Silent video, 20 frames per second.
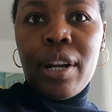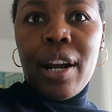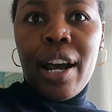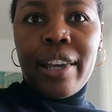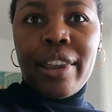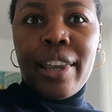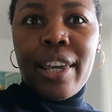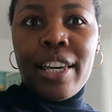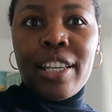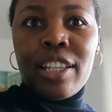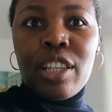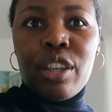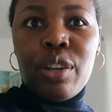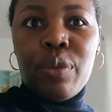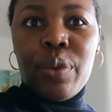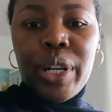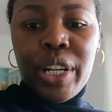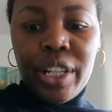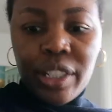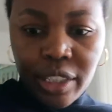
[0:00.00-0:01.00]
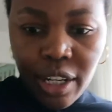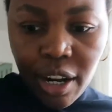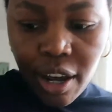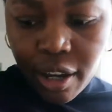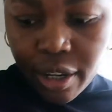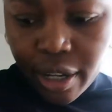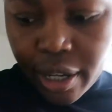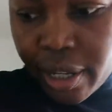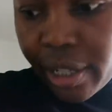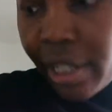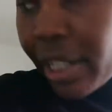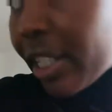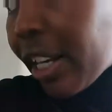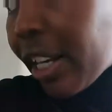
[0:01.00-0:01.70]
I think it's 3 o'clock. Let's